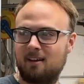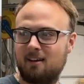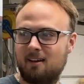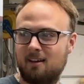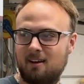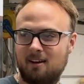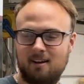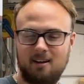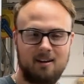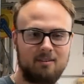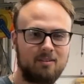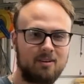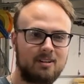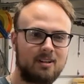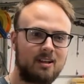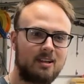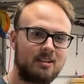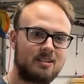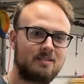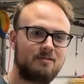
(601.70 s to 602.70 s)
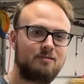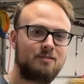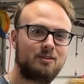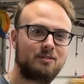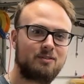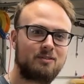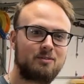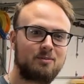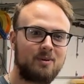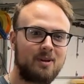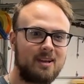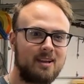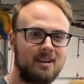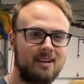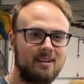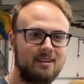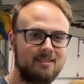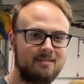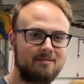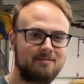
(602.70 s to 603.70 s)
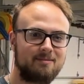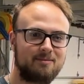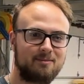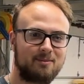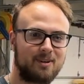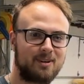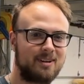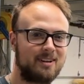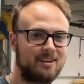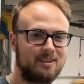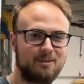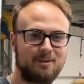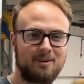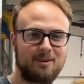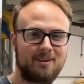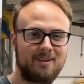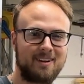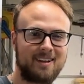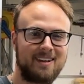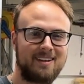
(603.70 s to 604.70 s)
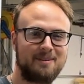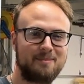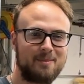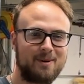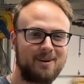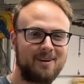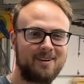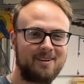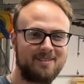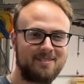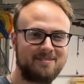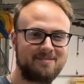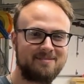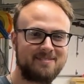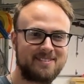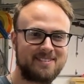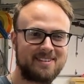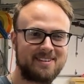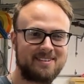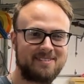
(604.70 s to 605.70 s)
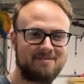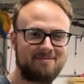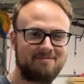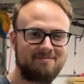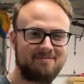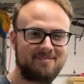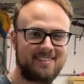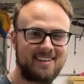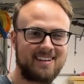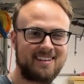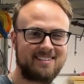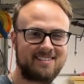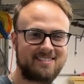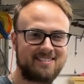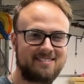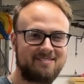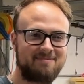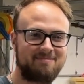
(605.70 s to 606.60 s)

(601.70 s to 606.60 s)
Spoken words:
everything's in full swing, and we're going to do it all again tomorrow. So thanks.